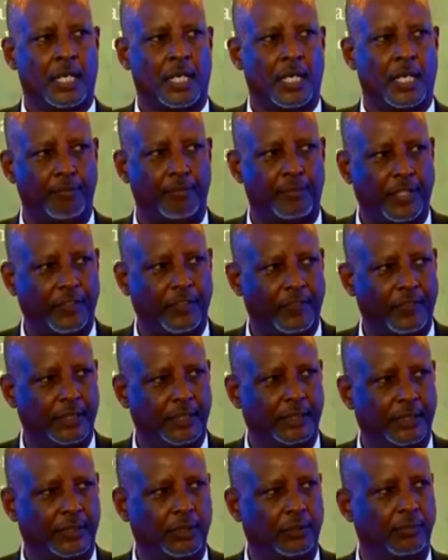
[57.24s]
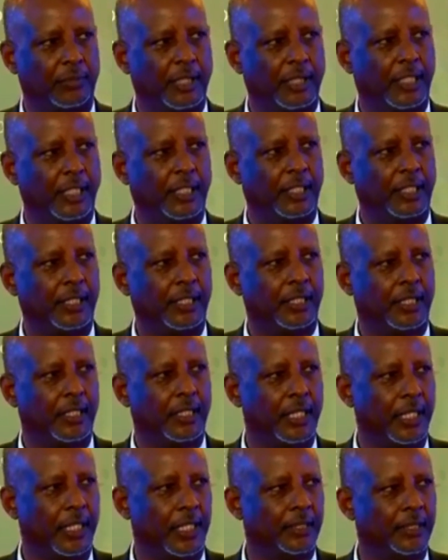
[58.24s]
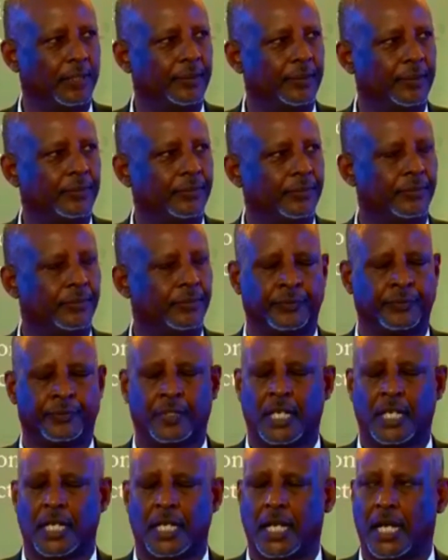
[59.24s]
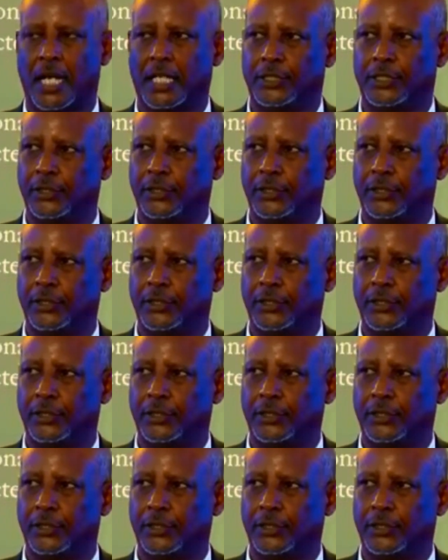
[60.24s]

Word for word: I'm privileged to be here and